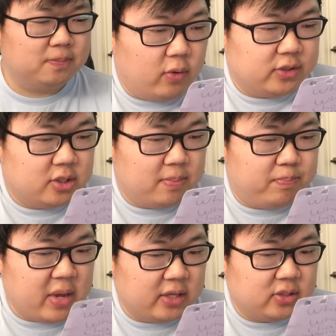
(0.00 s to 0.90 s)
What's the
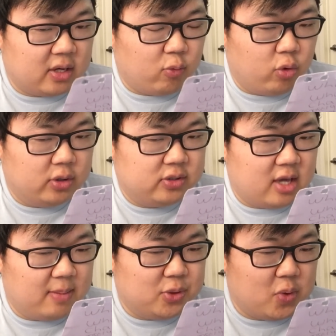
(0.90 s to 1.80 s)
best and worst
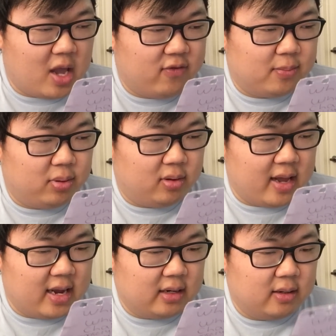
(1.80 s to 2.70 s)
games you ever
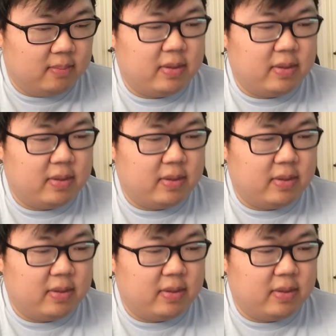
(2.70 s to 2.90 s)
played?